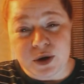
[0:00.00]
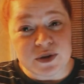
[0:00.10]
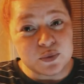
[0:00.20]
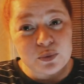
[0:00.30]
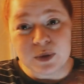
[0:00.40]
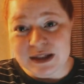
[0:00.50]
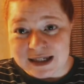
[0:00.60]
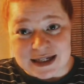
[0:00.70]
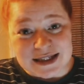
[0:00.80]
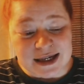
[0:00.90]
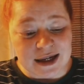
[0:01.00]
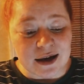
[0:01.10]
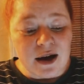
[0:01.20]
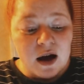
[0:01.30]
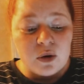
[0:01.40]
It's really easy,
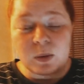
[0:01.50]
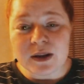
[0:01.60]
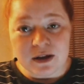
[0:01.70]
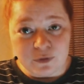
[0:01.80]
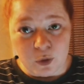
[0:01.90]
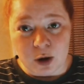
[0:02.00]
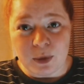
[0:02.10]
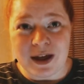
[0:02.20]
really affordable.